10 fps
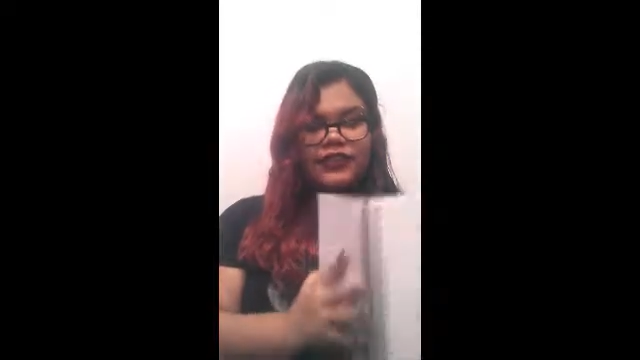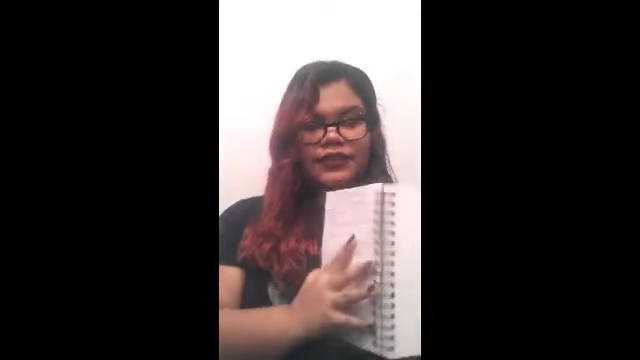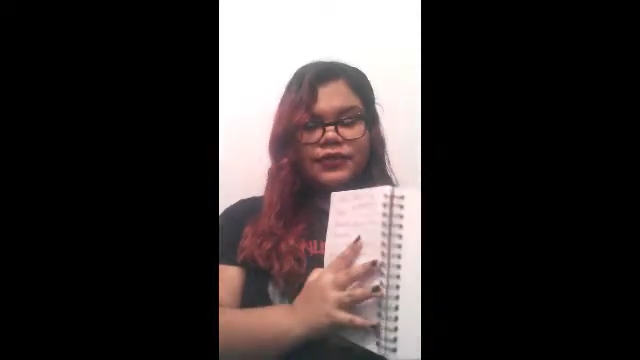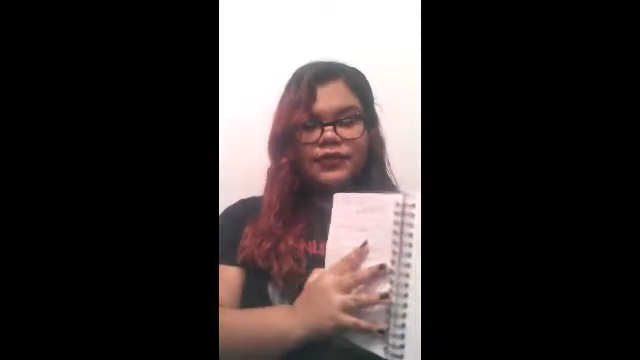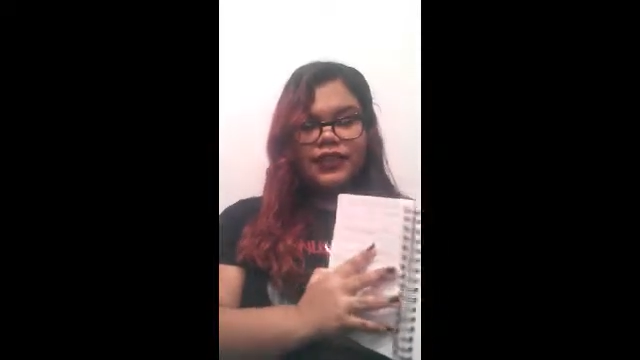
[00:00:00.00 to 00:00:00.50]

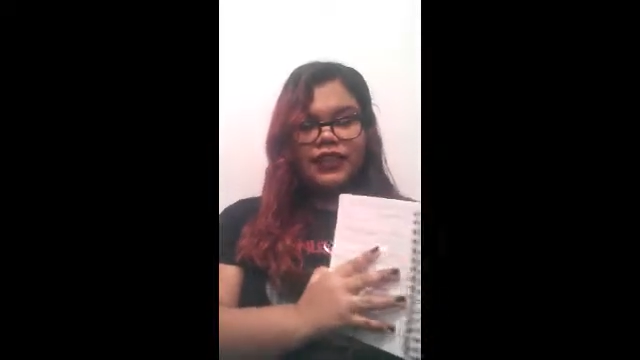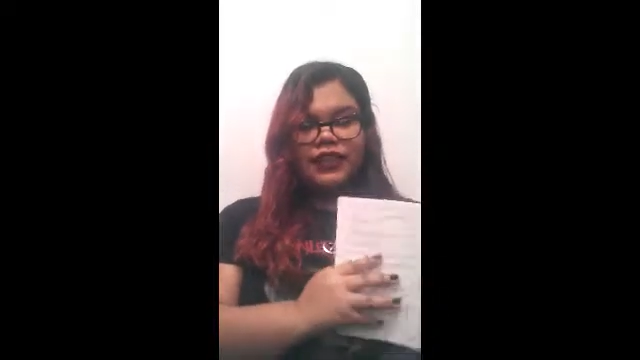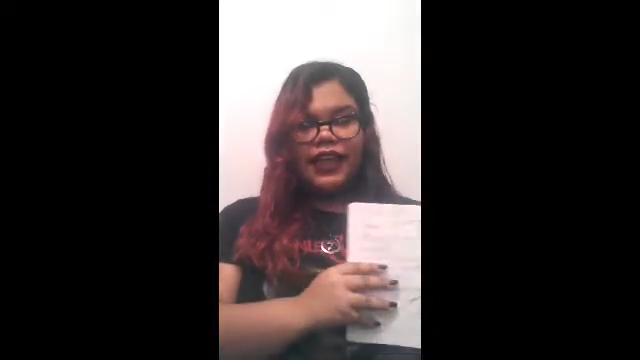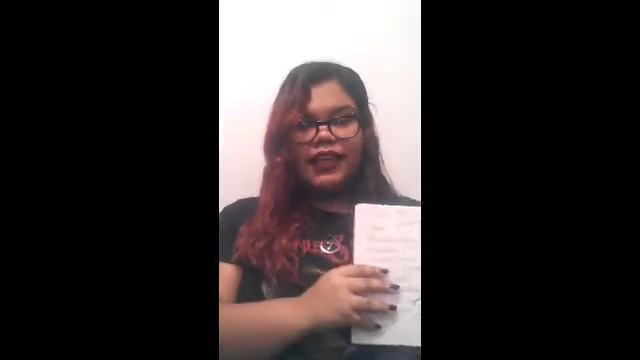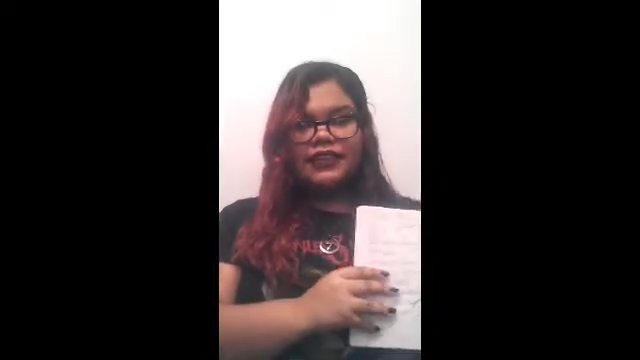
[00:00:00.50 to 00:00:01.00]
This is the
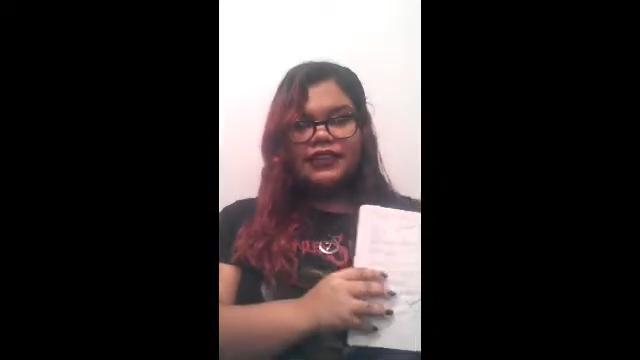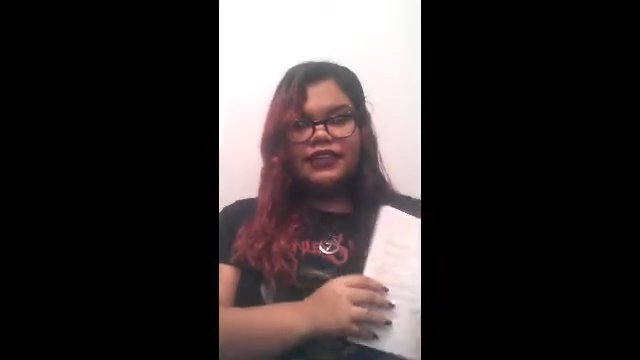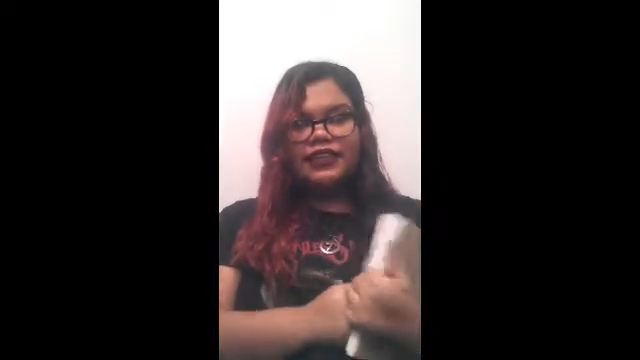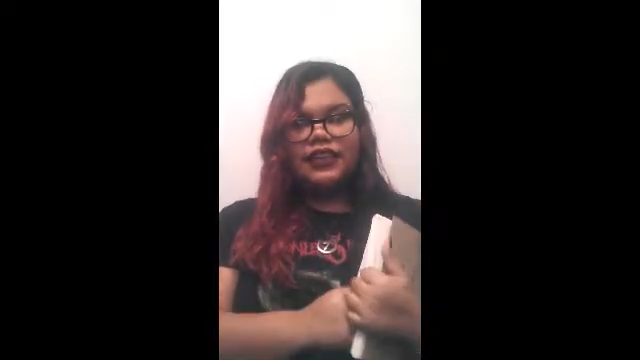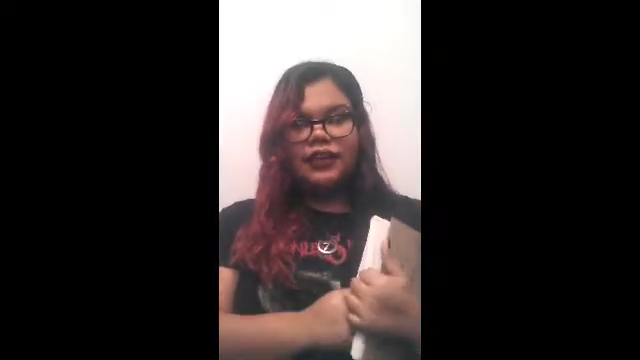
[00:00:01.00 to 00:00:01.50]
thing that has
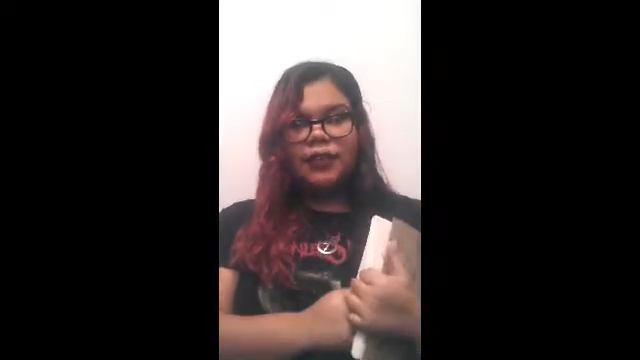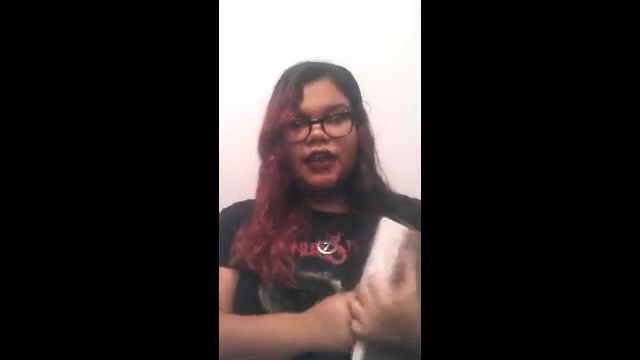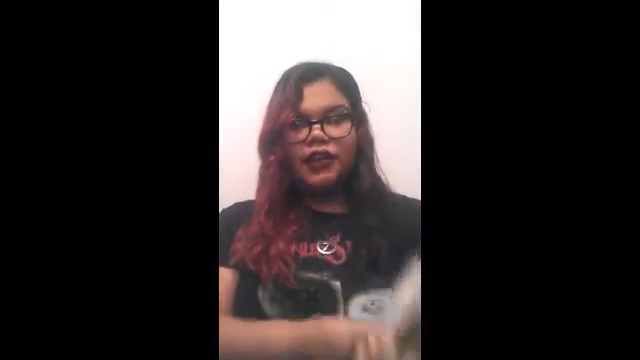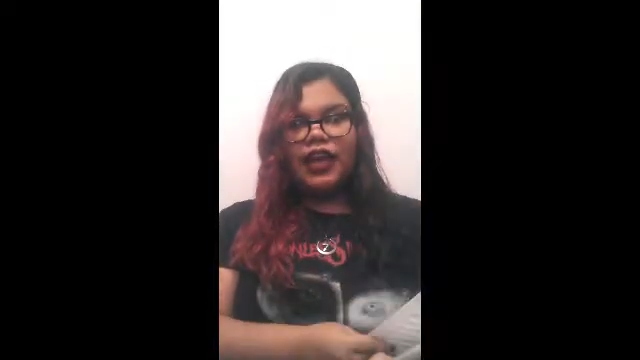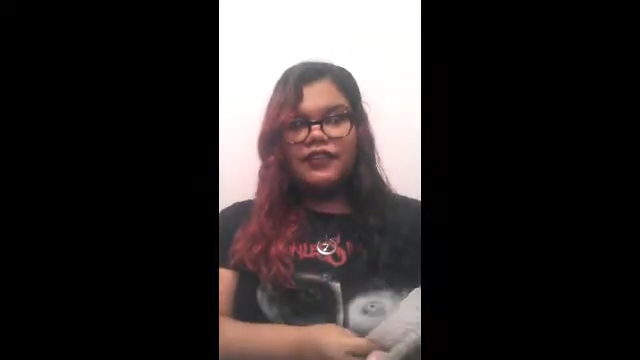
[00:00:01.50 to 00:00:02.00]
the
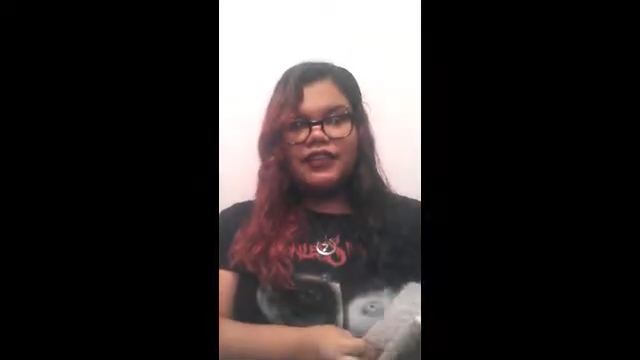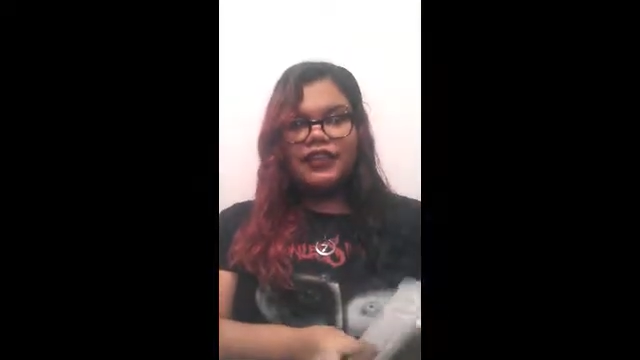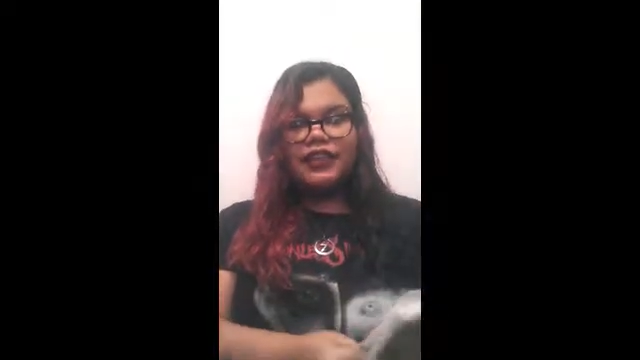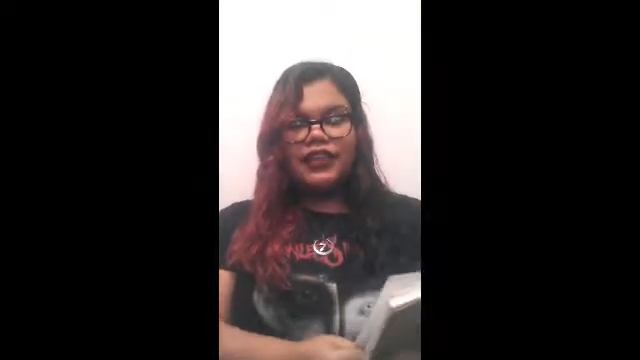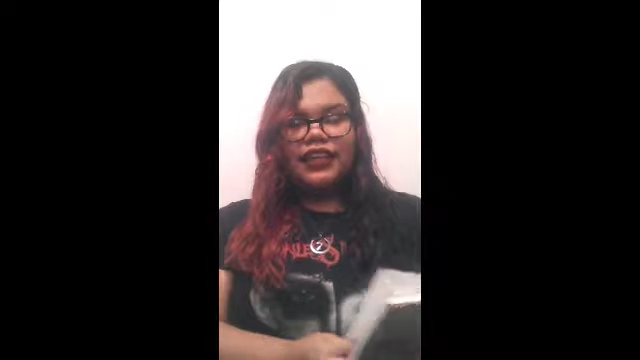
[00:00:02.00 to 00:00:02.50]
autographs
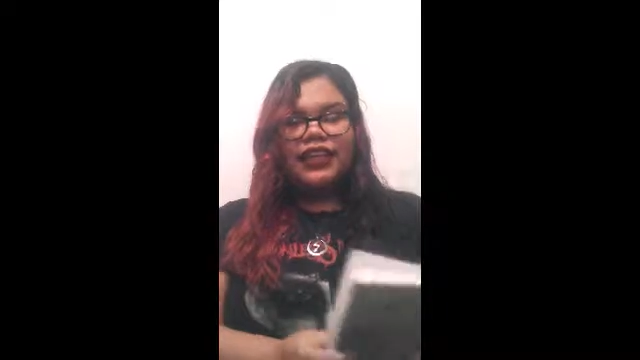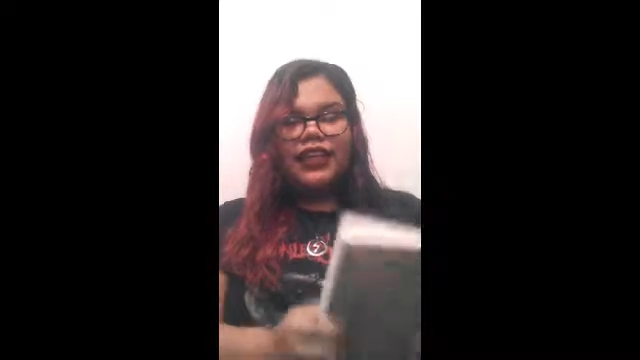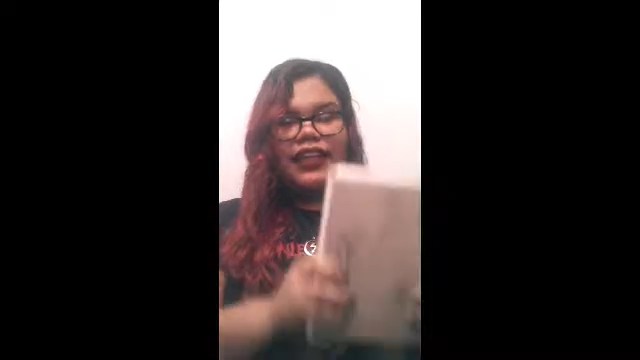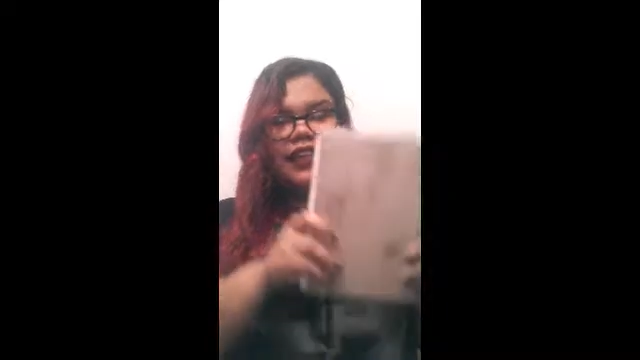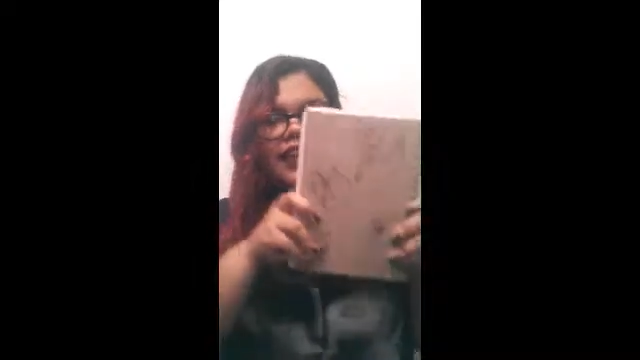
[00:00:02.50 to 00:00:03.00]
in it,
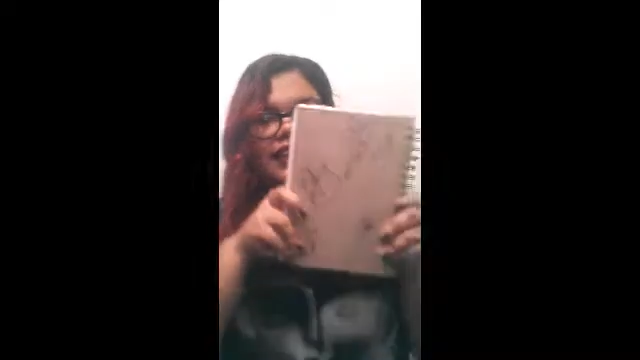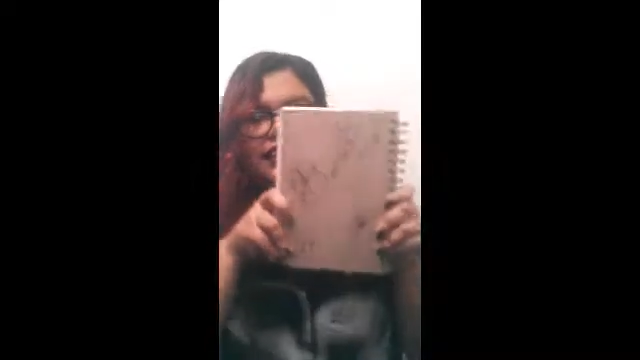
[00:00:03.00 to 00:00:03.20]
and